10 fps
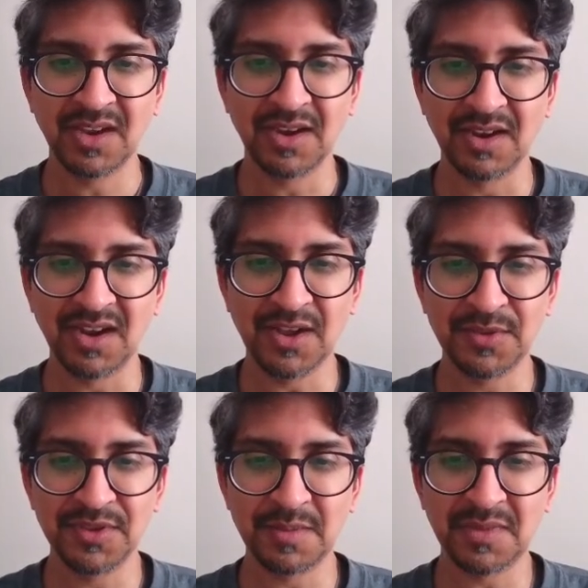
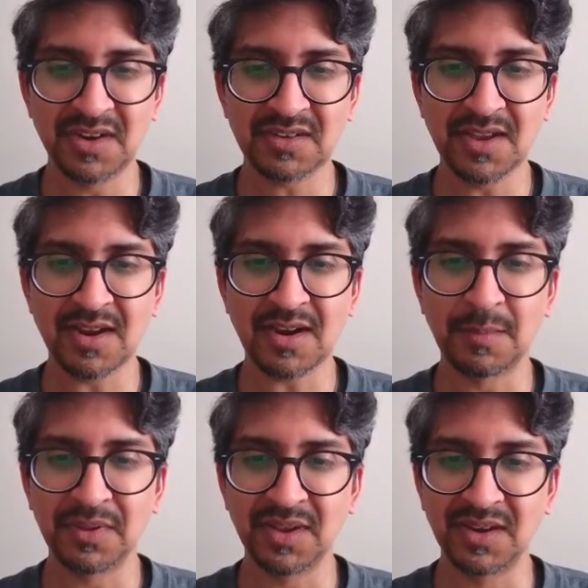other than my slight
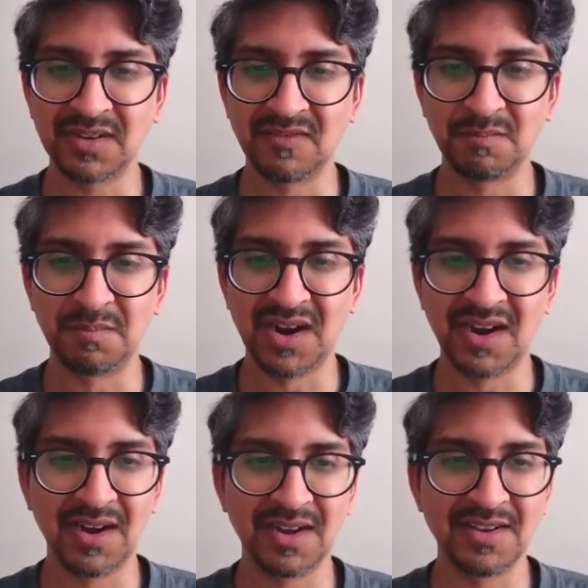complaint of
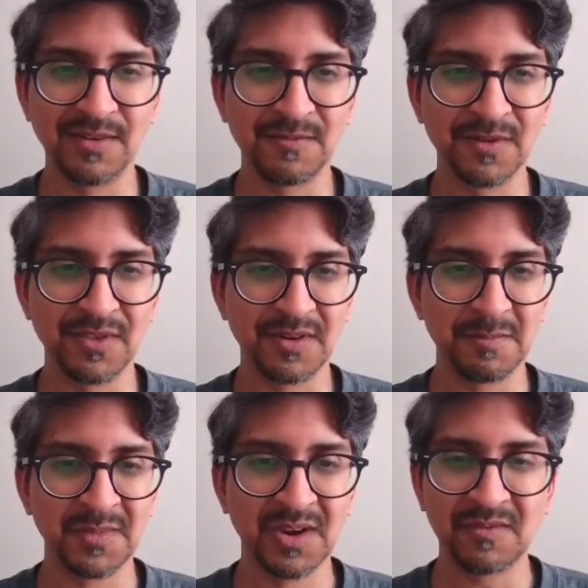ma here for the
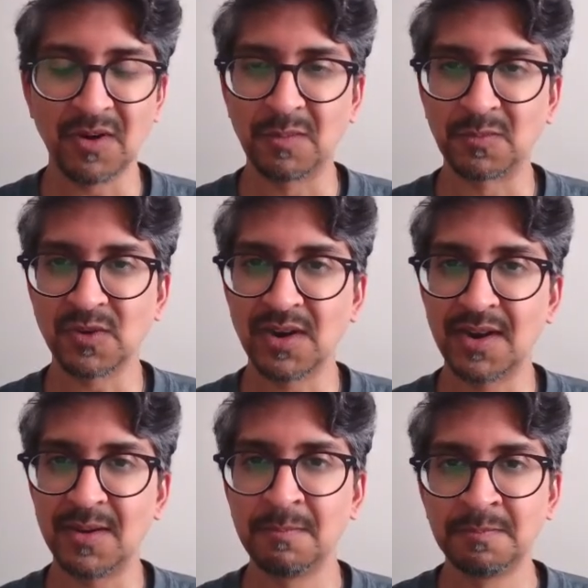farm cry.